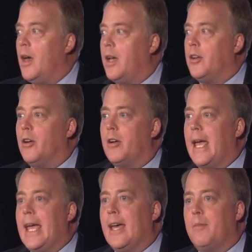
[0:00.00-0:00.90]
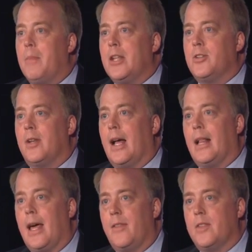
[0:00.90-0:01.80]
And you heard Ann mention a
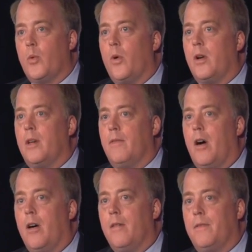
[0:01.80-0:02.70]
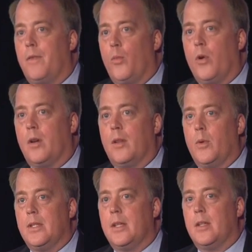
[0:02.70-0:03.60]
lot of this work evolved from work that
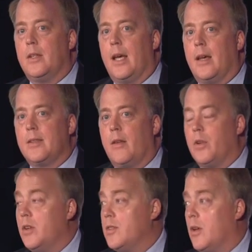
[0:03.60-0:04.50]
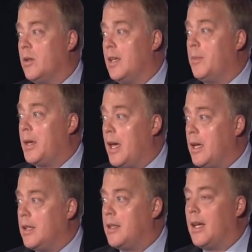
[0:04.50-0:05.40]
we did uh, several years ago at the
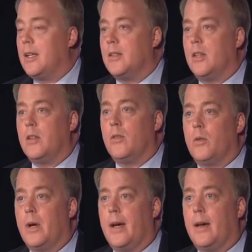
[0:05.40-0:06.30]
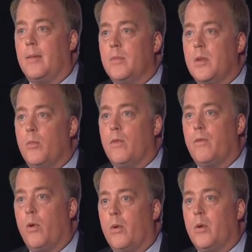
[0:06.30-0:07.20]
EPA and that they continue um, to move
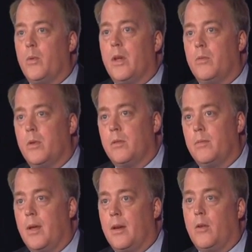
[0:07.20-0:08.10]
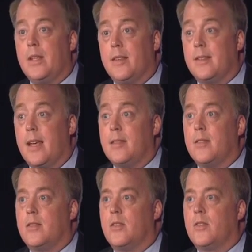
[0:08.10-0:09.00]
forward with with uh, great success,
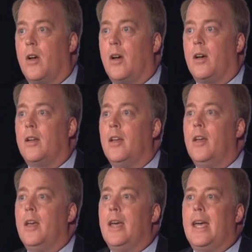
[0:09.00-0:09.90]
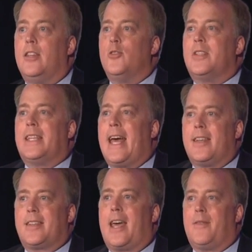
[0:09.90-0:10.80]
as you saw, and using that
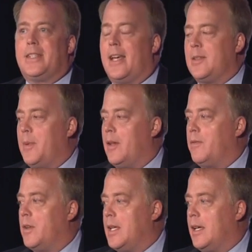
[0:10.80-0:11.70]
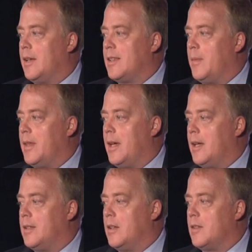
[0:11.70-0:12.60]
as kind of a testbed for taking some of the
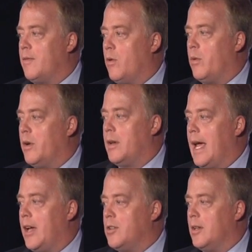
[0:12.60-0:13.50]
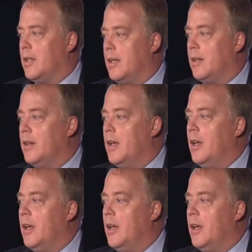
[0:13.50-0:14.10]
ideas forward nationally.